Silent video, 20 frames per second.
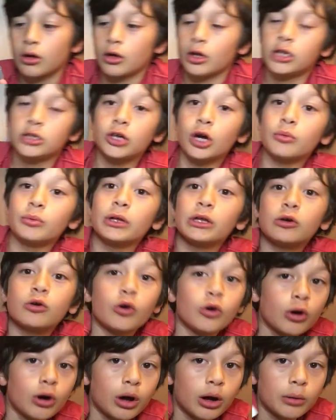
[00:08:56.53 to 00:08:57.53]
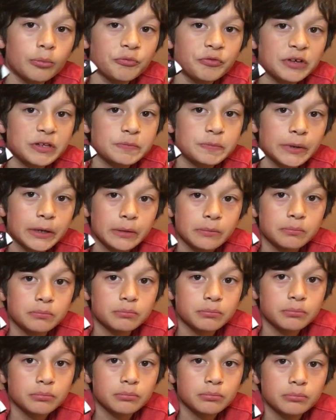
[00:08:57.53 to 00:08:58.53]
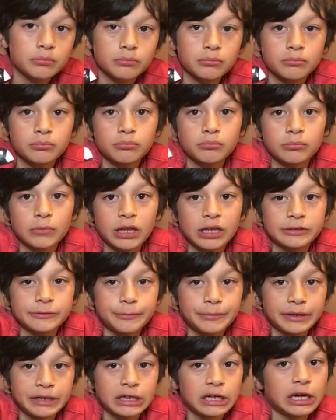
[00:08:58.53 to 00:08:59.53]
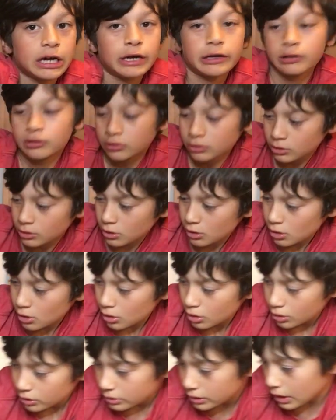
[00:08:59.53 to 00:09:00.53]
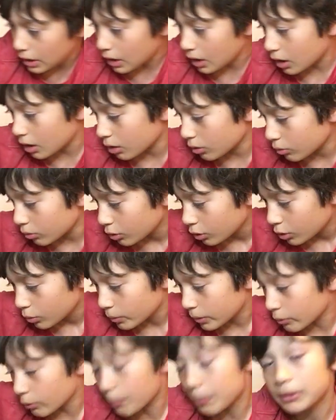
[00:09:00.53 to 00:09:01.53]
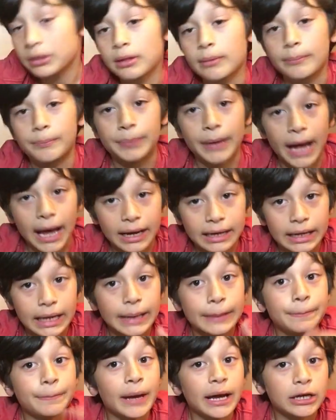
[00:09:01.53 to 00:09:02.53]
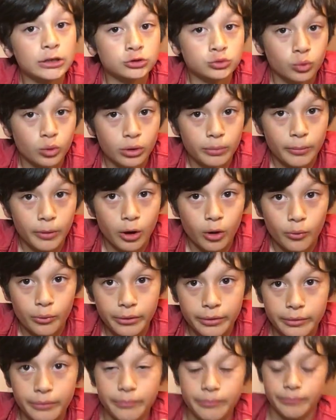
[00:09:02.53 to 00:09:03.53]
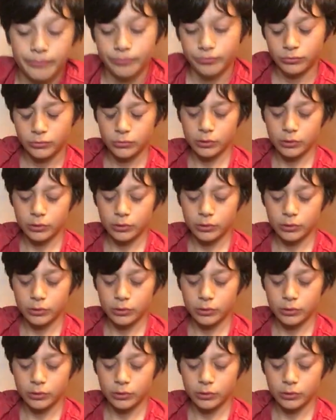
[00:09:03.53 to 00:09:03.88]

It's got really cool face paint. I like the pink eye. Now we will put them back in Megazord mode.